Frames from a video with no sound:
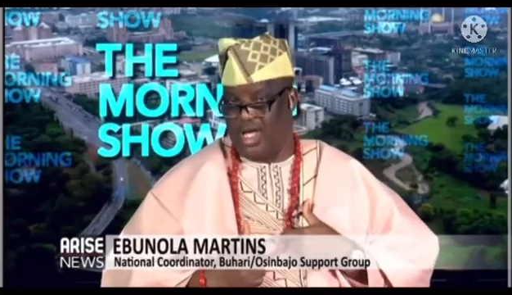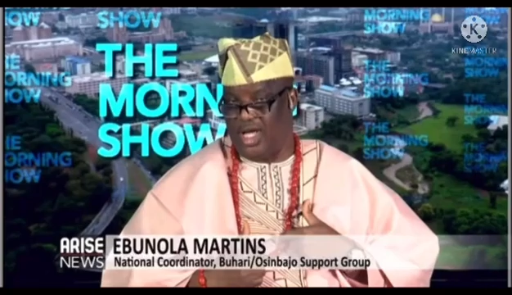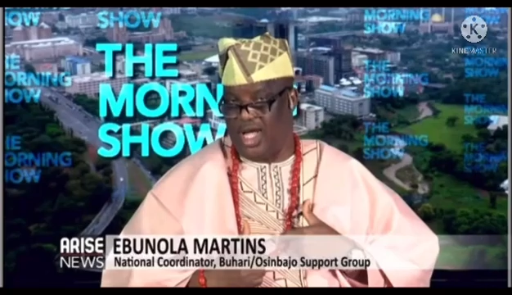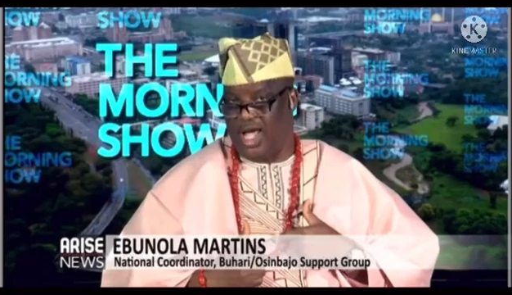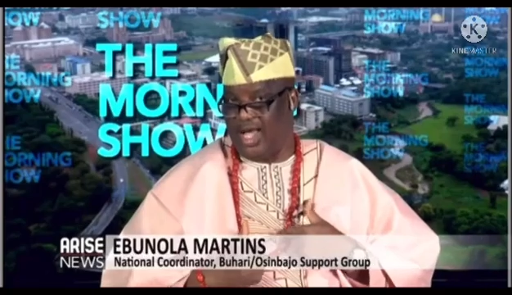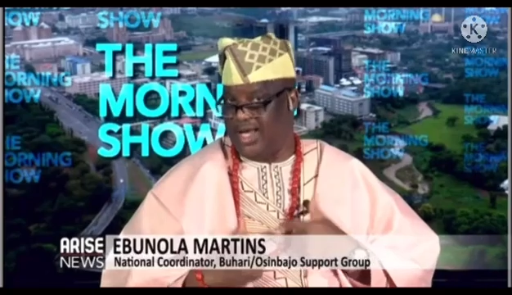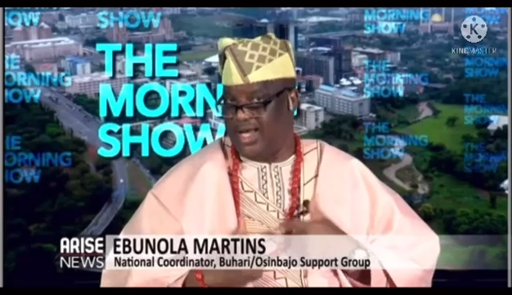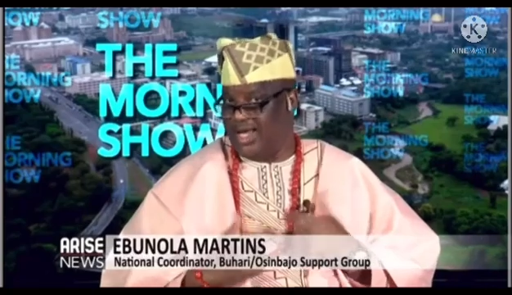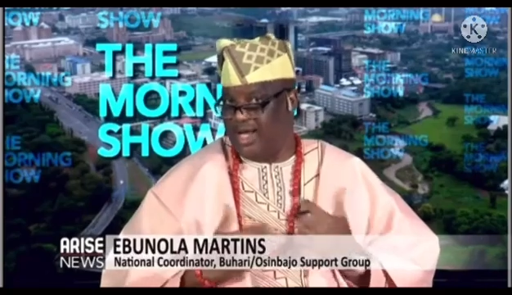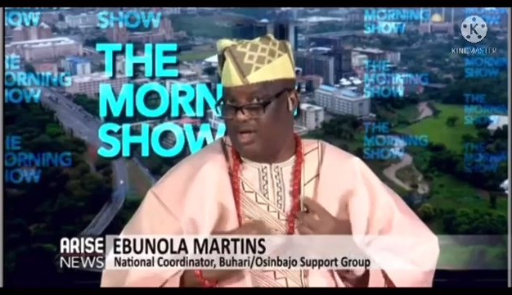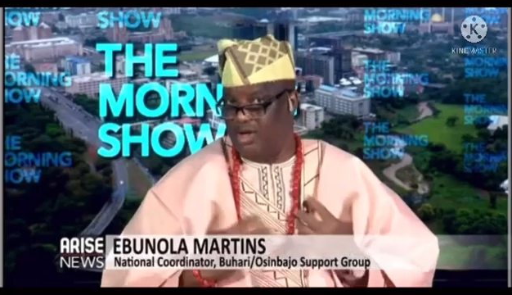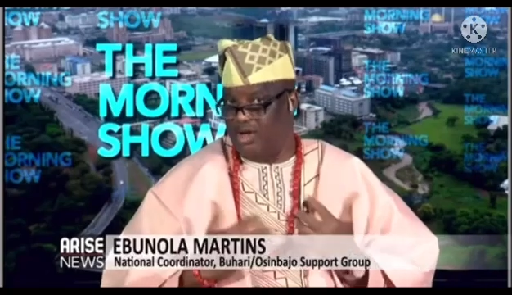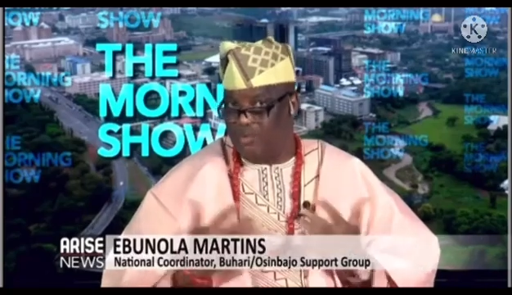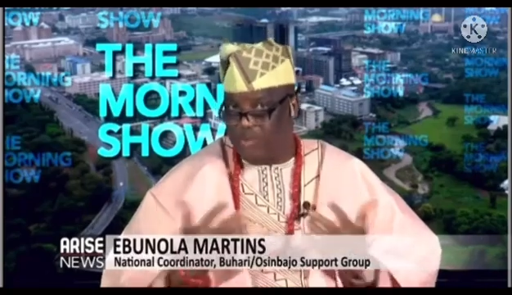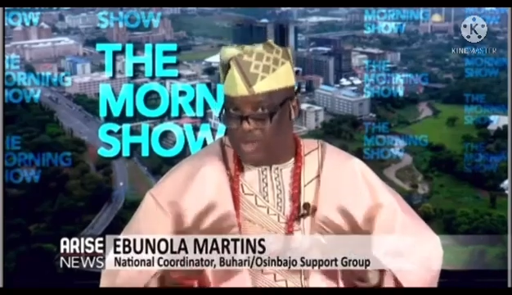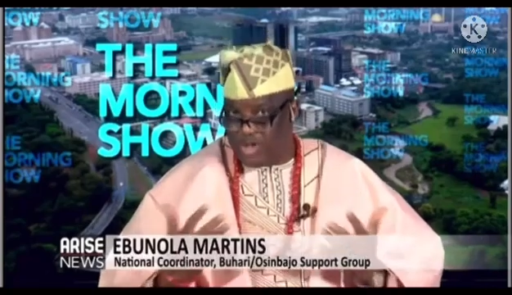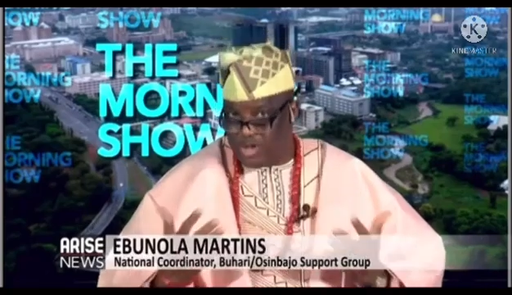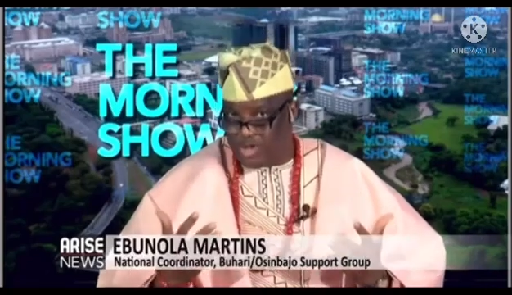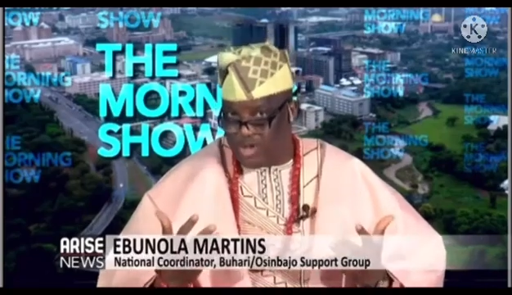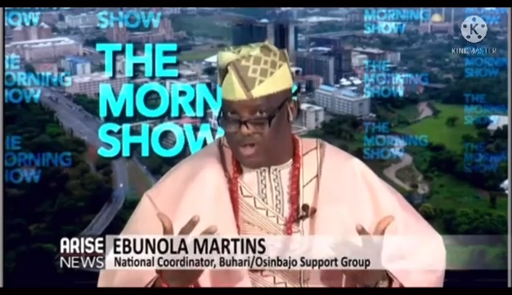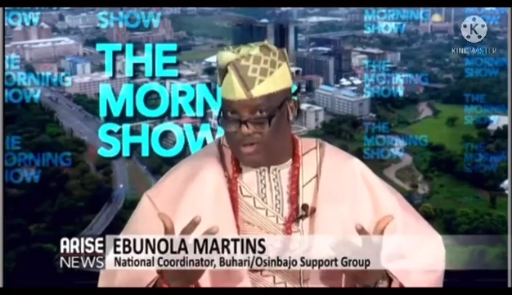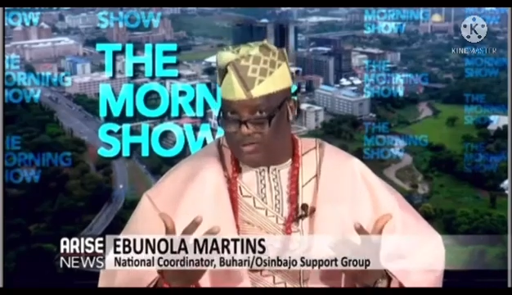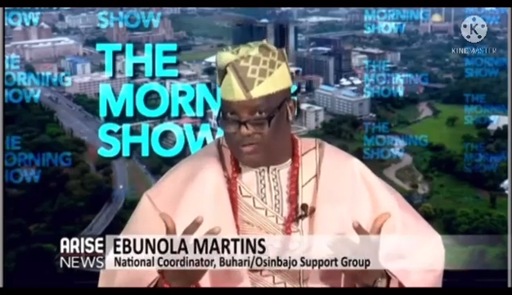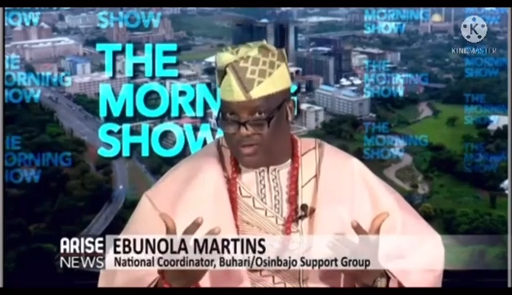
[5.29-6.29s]
I cannot
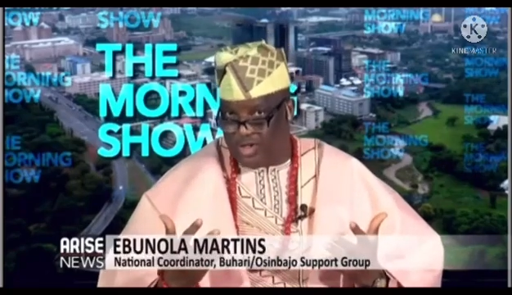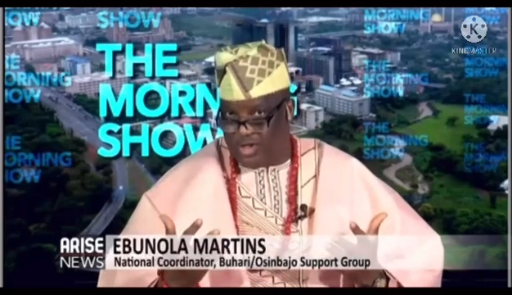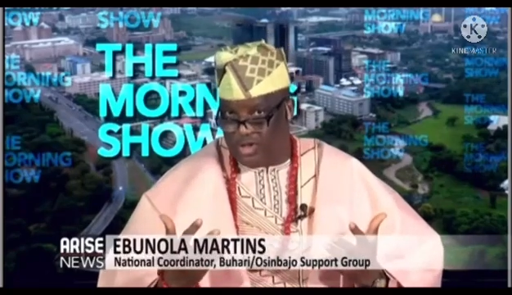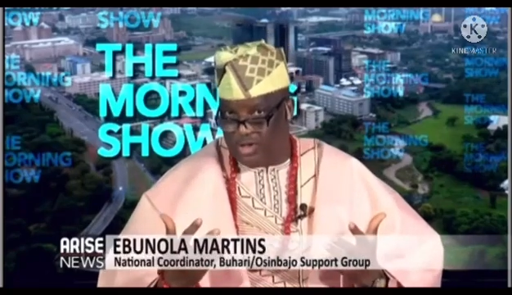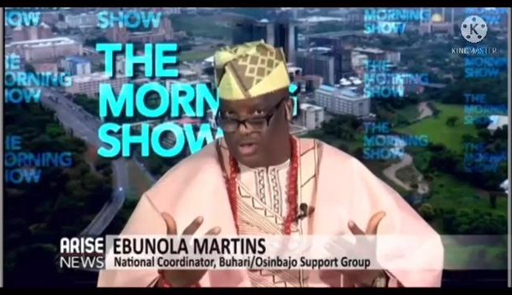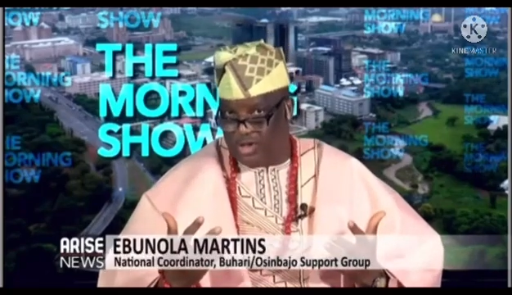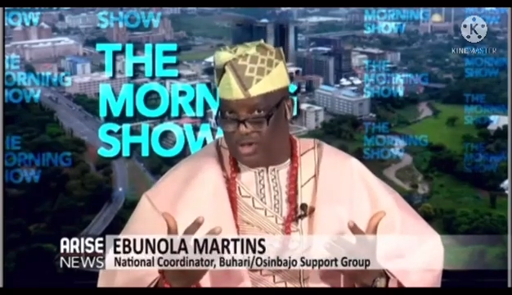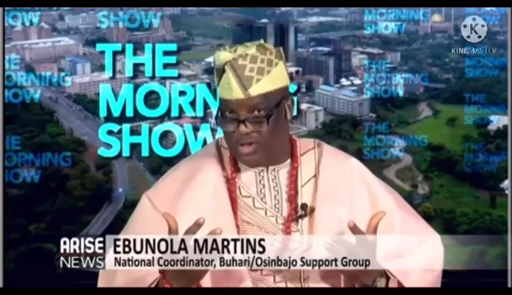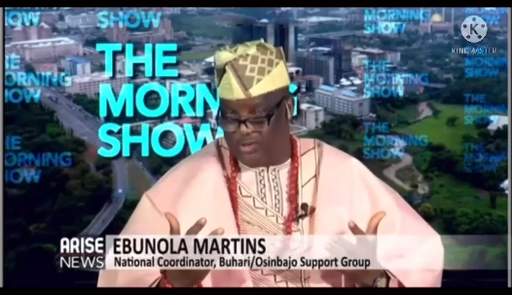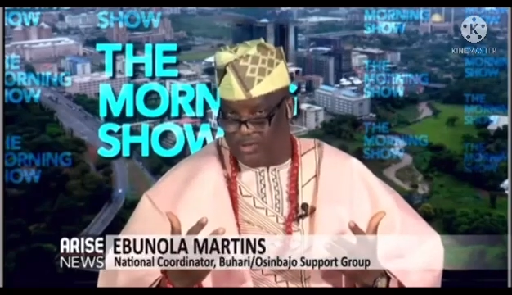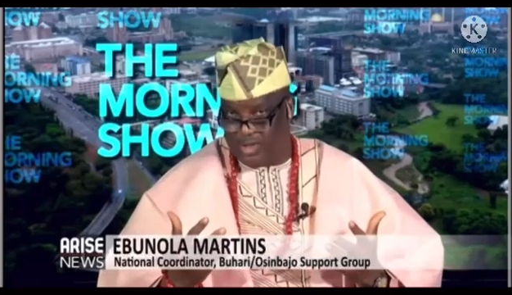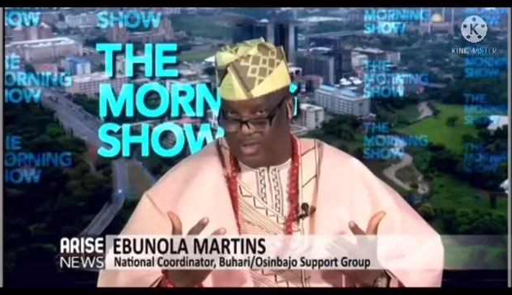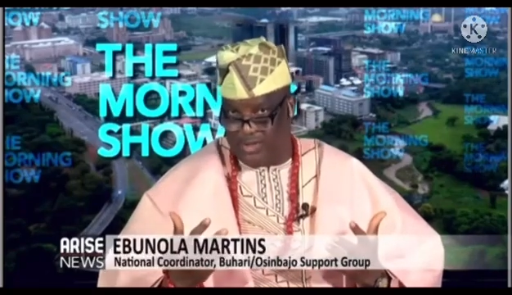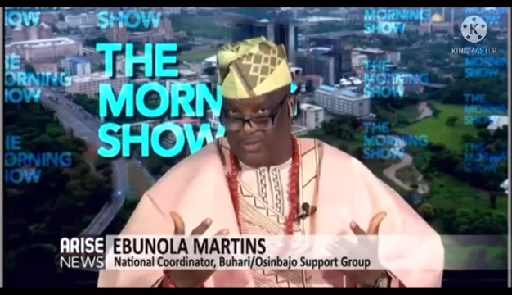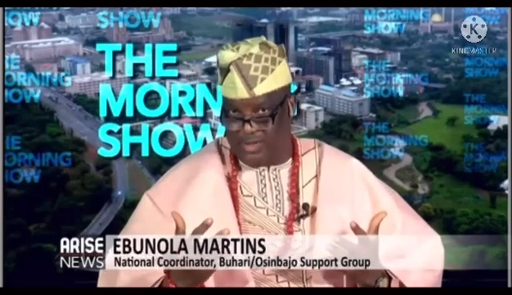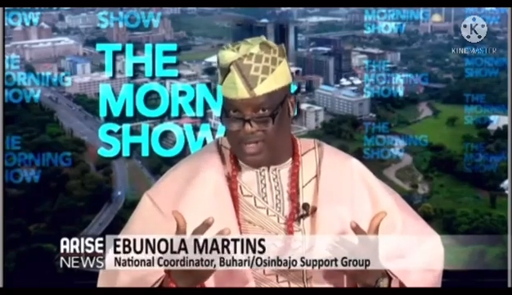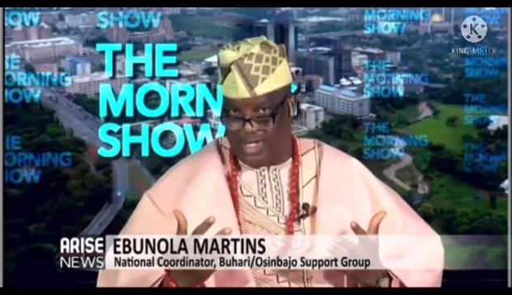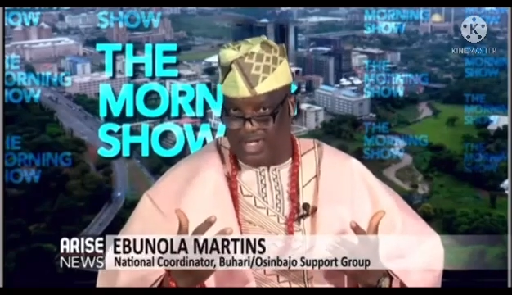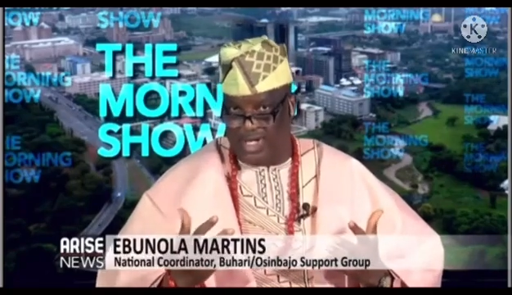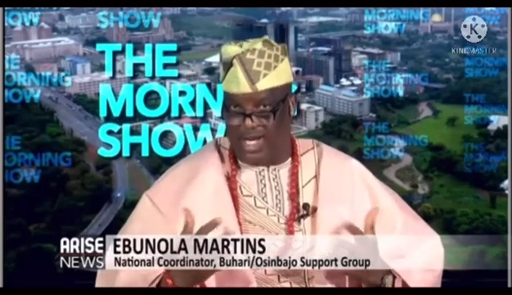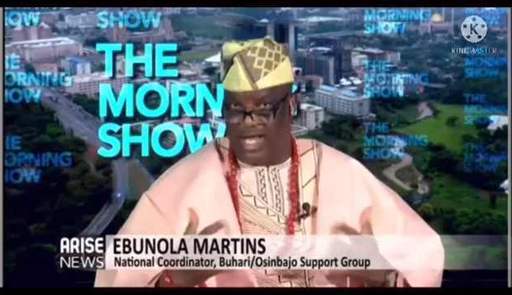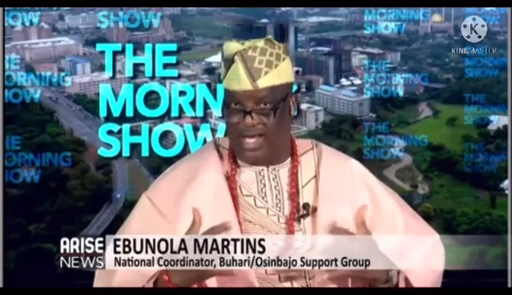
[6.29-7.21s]
betray a fellow Yoruba man.